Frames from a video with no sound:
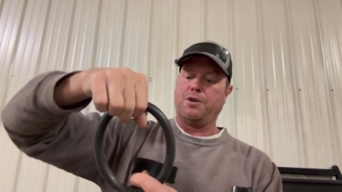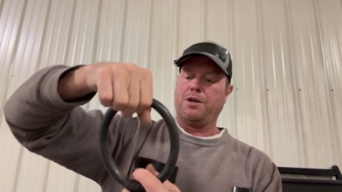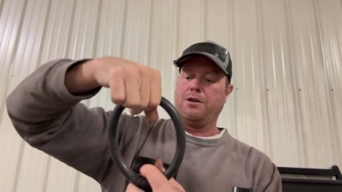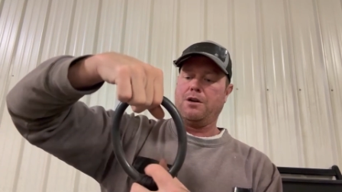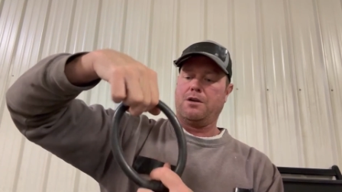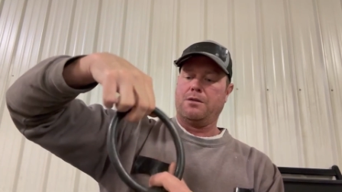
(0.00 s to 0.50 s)
put
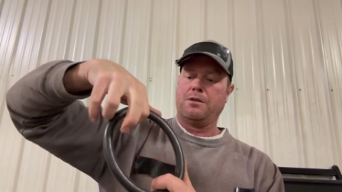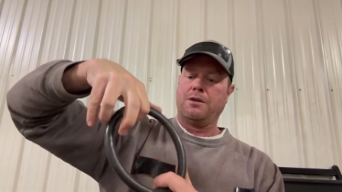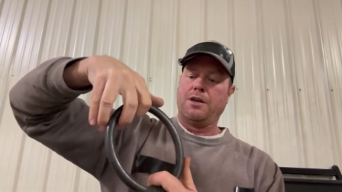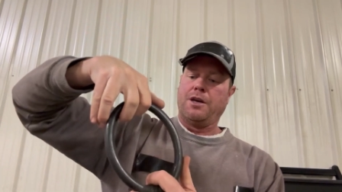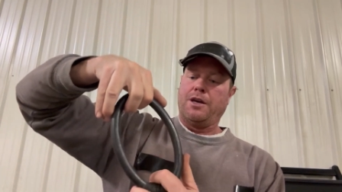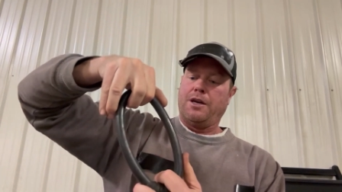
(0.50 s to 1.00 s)
your
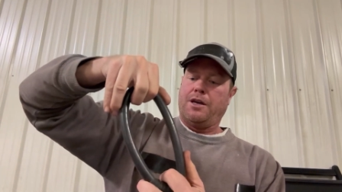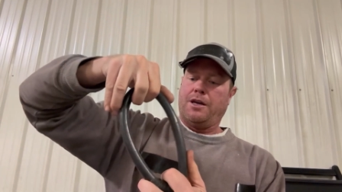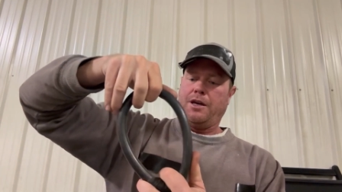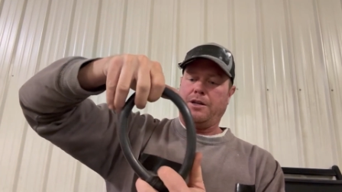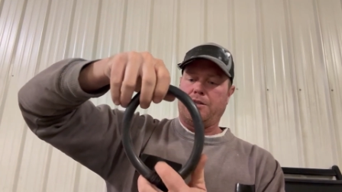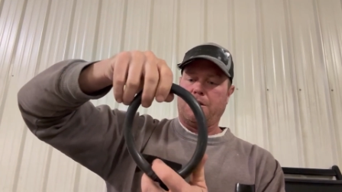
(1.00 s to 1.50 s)

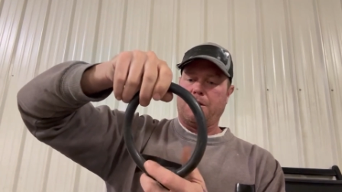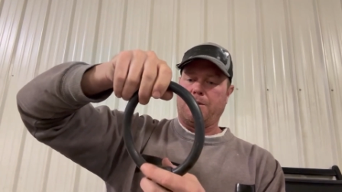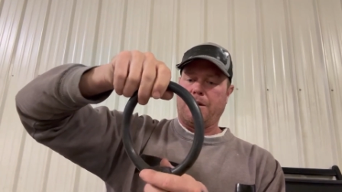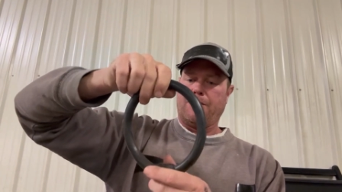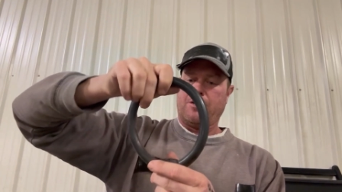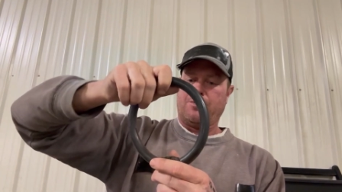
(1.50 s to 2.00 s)
hitchy or
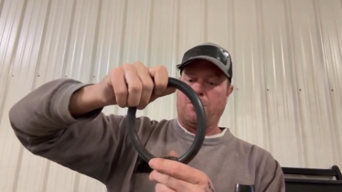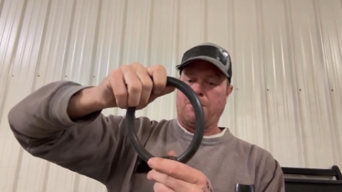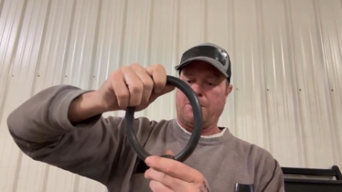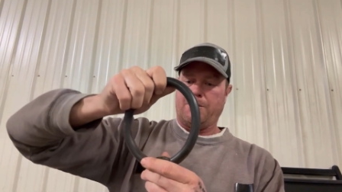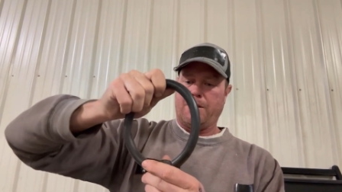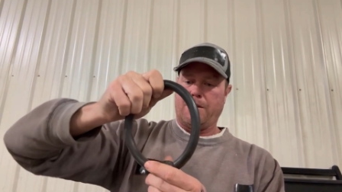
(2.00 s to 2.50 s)
whatever you're
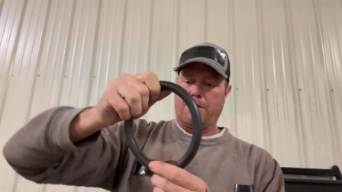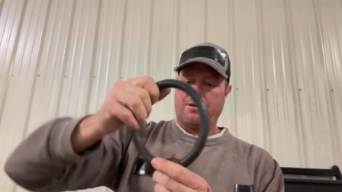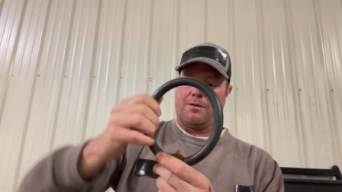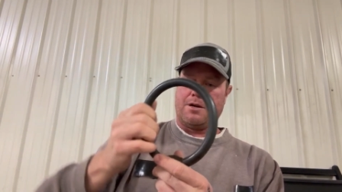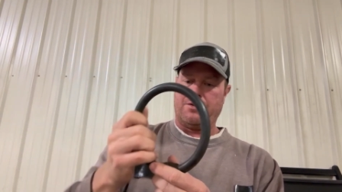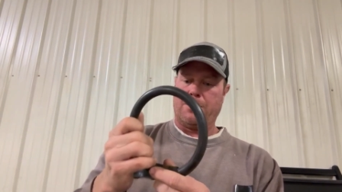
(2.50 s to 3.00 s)
pulling it with
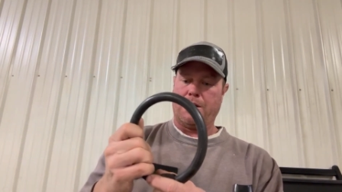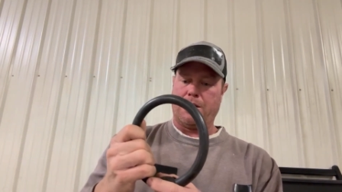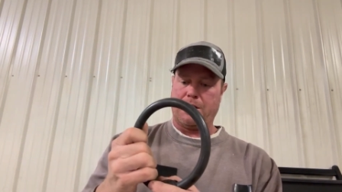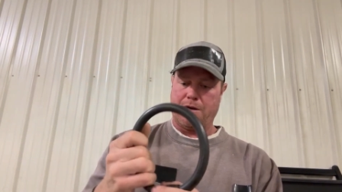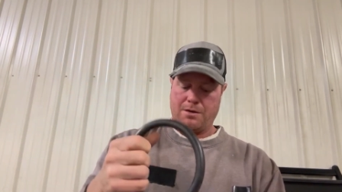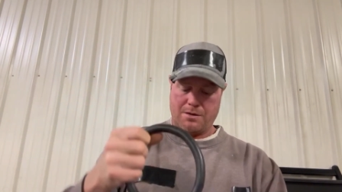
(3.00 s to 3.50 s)
around the
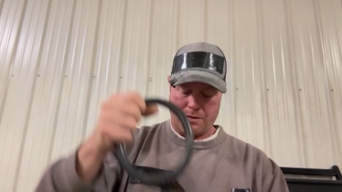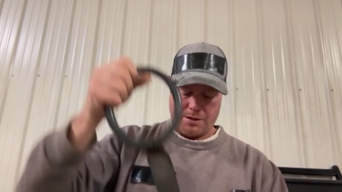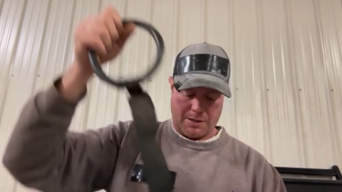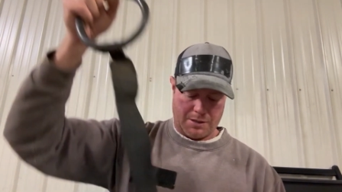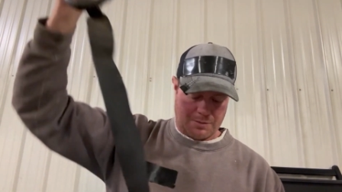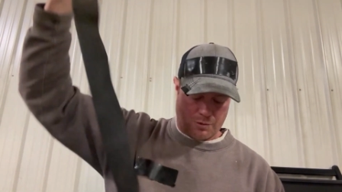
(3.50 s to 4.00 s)
yard.
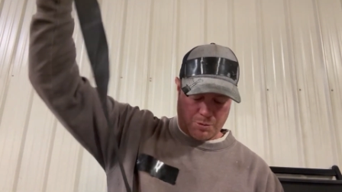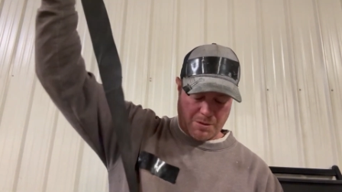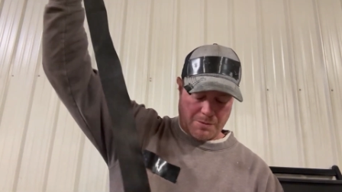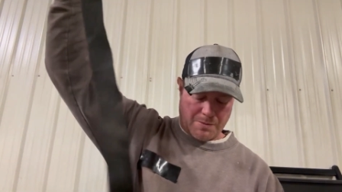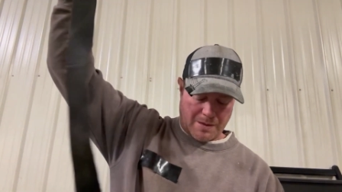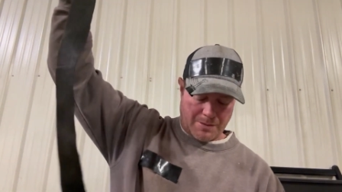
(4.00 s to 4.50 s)
I guess most
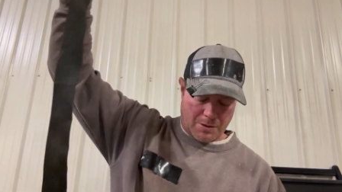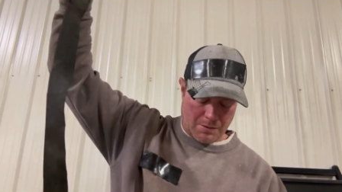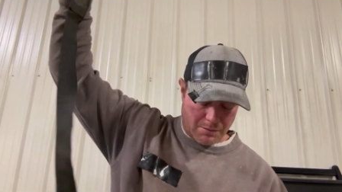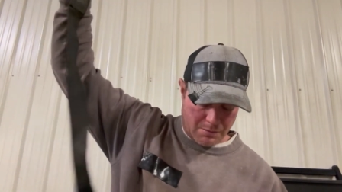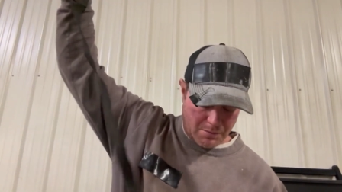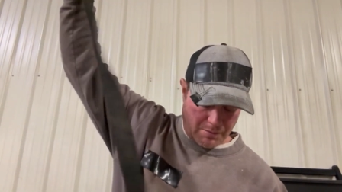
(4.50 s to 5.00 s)
people probably
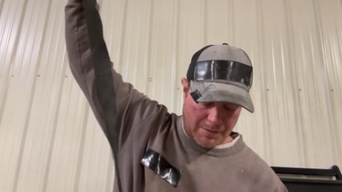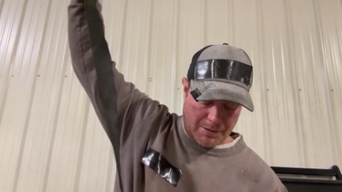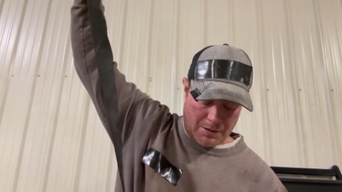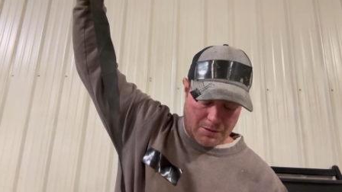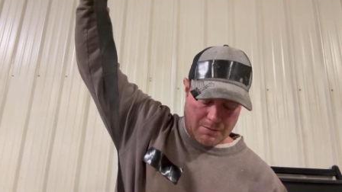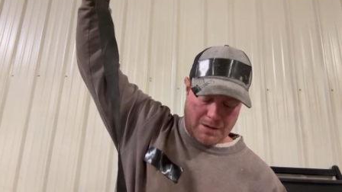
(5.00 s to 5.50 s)
don't, well maybe
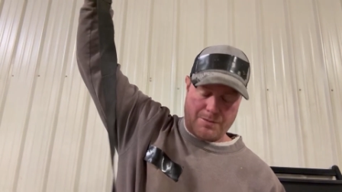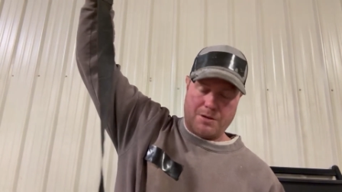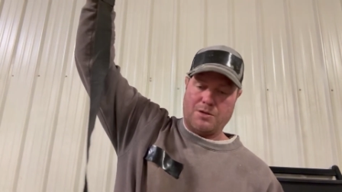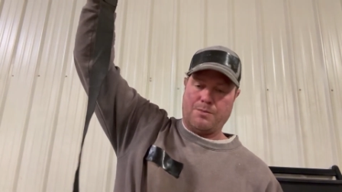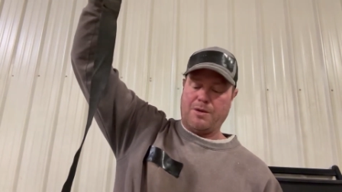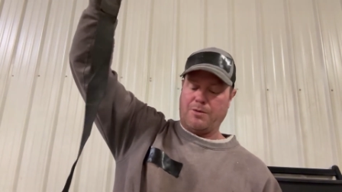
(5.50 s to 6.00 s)
you do, maybe
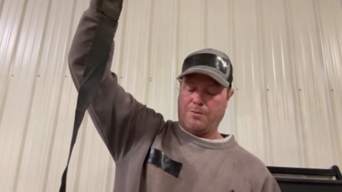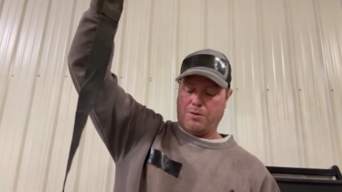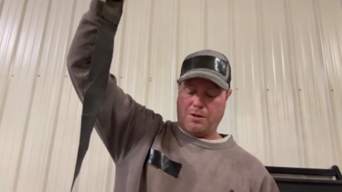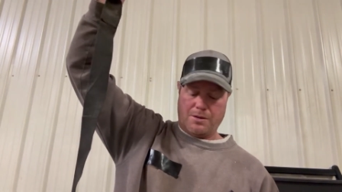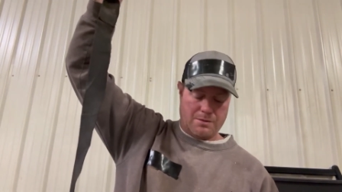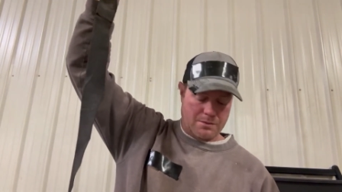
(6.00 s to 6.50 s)
some people
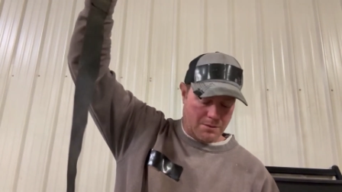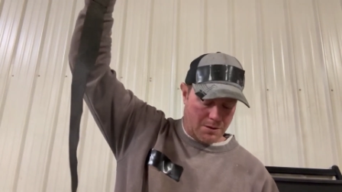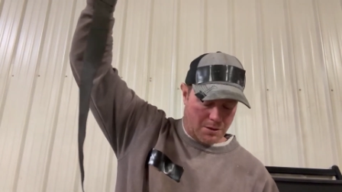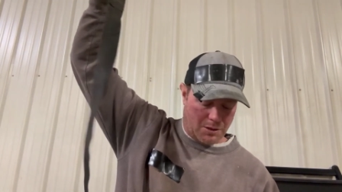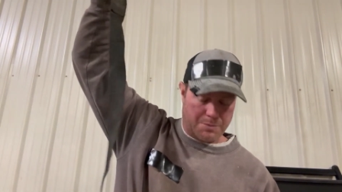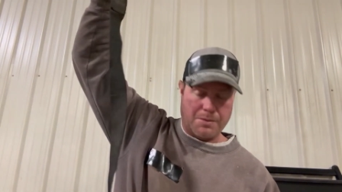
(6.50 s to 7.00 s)
pull it
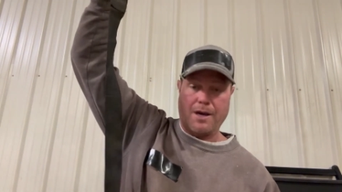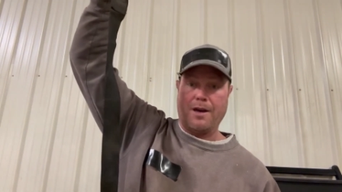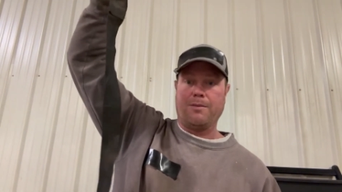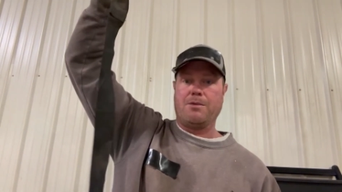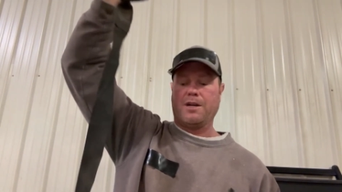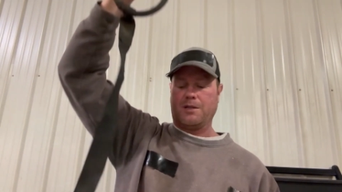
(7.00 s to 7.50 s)
just by
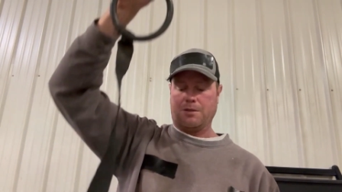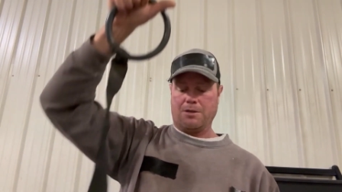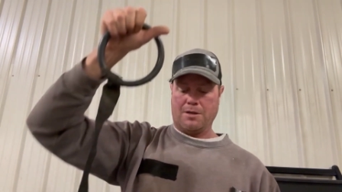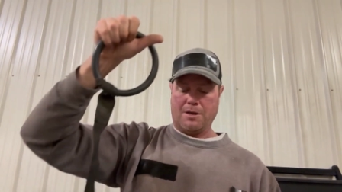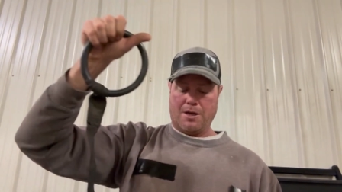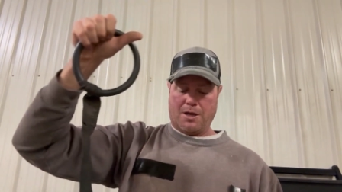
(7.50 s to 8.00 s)
hand, but that's,
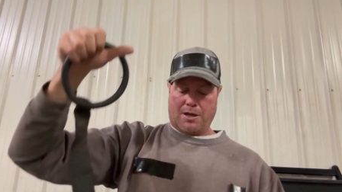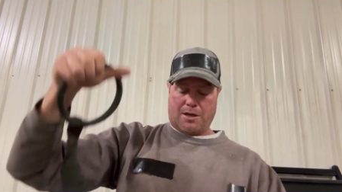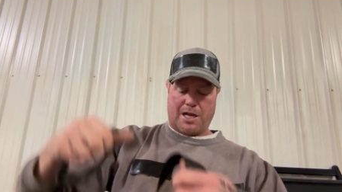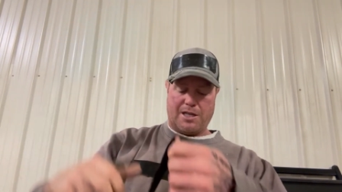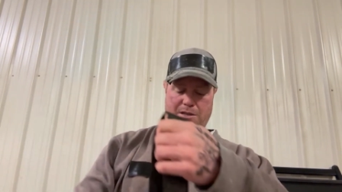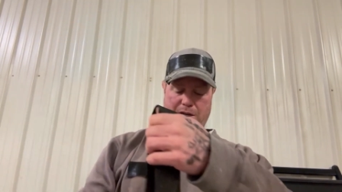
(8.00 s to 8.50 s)

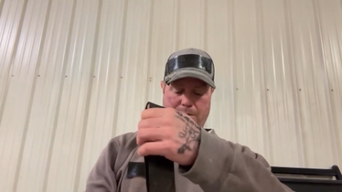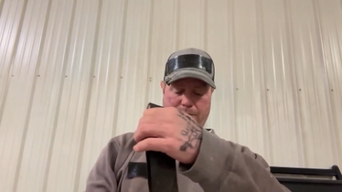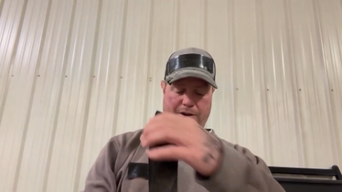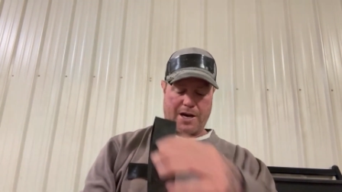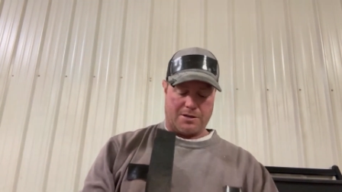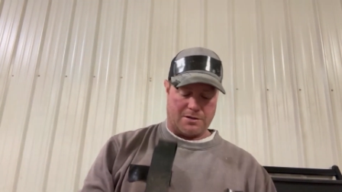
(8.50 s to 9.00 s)
that's
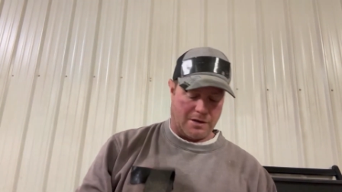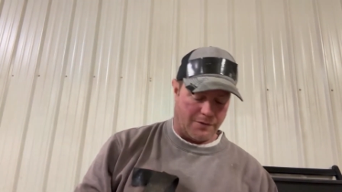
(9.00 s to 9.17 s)
not fast